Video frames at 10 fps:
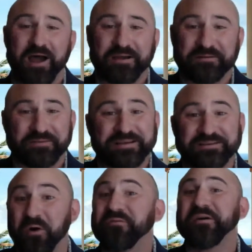They
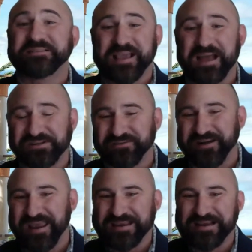
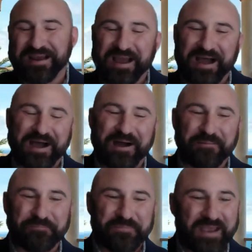over-exaggerate,
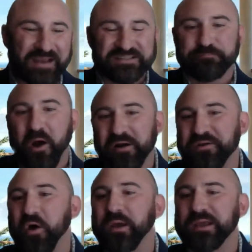and it's just part of
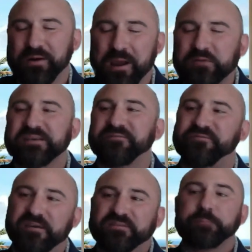knowing it. But I would say
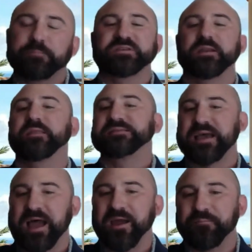50% of the
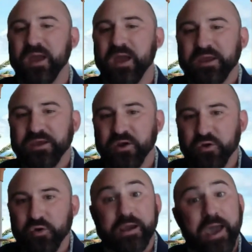time,
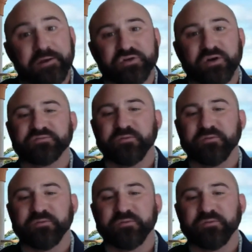you could kind of trust what they're